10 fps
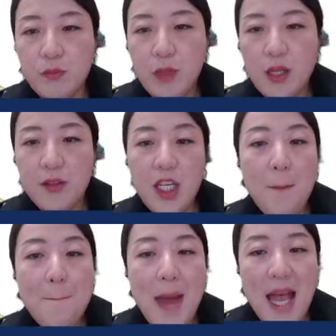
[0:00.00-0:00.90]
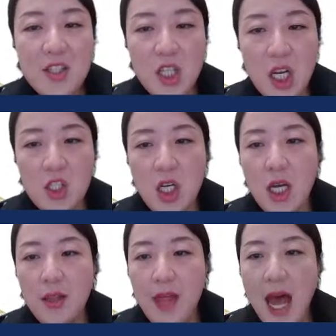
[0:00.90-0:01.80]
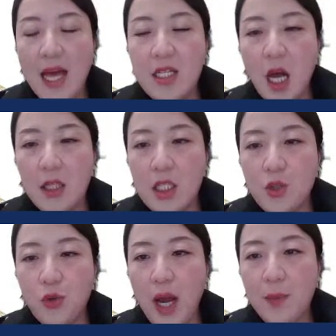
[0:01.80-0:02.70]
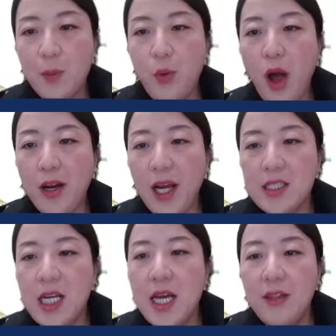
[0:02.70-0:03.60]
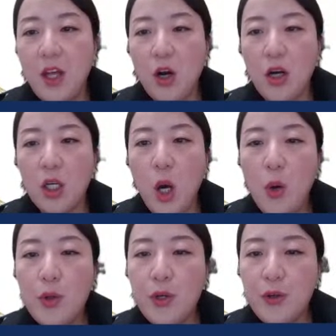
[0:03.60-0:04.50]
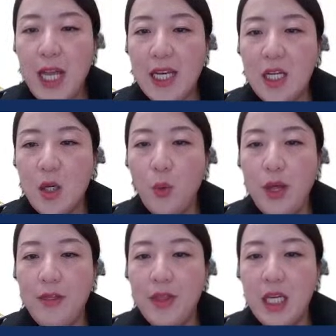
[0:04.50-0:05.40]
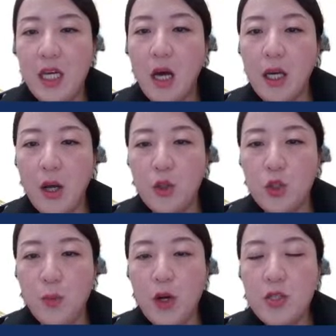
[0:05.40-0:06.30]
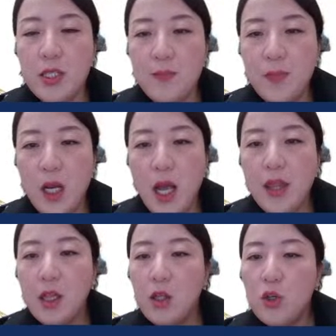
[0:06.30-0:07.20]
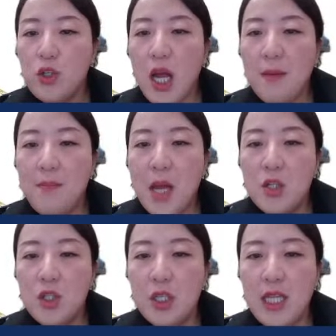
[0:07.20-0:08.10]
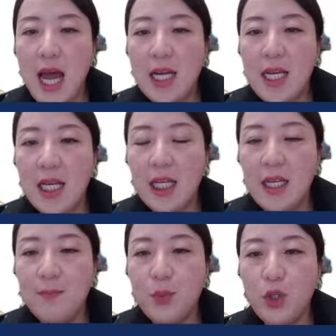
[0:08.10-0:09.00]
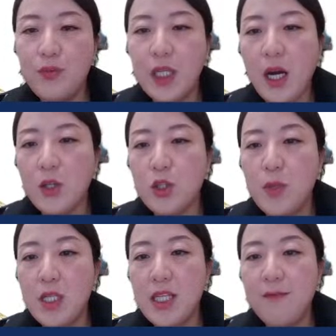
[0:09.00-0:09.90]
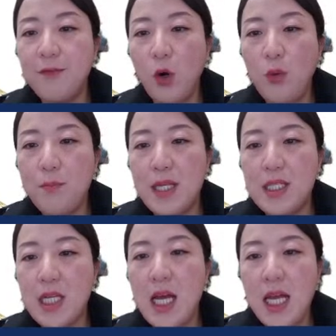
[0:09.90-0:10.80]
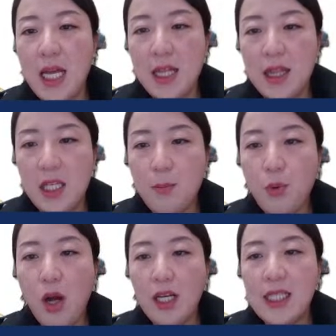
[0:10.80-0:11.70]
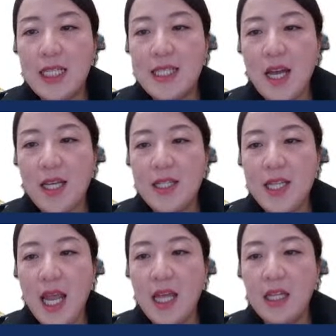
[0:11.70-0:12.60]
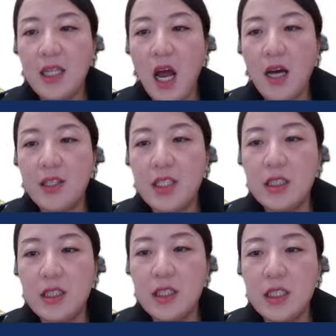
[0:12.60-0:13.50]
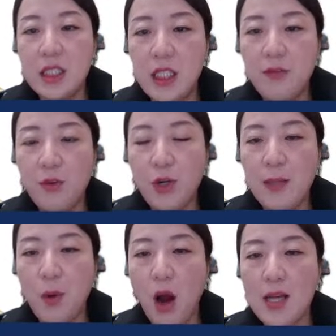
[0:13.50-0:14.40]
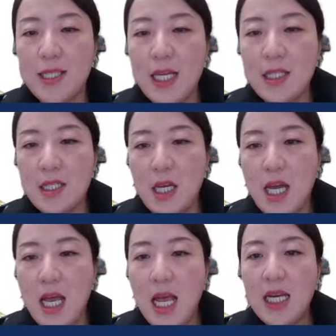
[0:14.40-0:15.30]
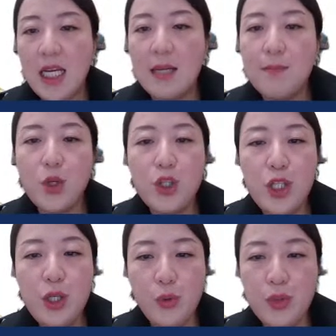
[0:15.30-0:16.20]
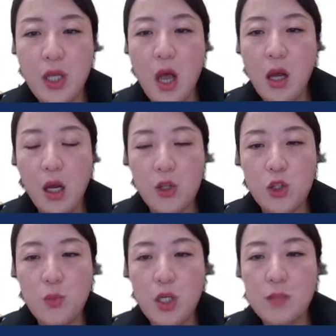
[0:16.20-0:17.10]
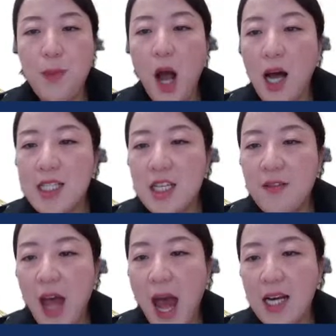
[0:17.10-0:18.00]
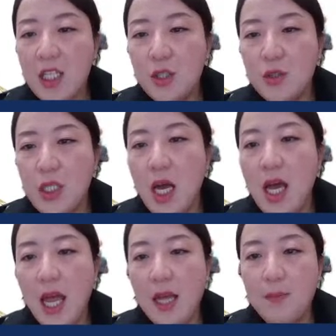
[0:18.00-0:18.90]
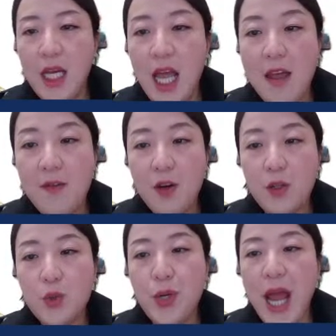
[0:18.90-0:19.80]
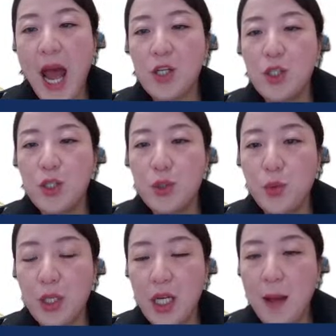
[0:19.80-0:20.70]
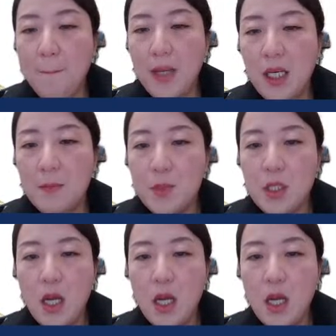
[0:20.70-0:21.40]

the message that describe the product that are co-created with the customers. And the literature have mentioned that it could improve the customer's involvement in the product designs and the delivery process, and it can produce customers' positive attitude and behaviors reactions toward the companies.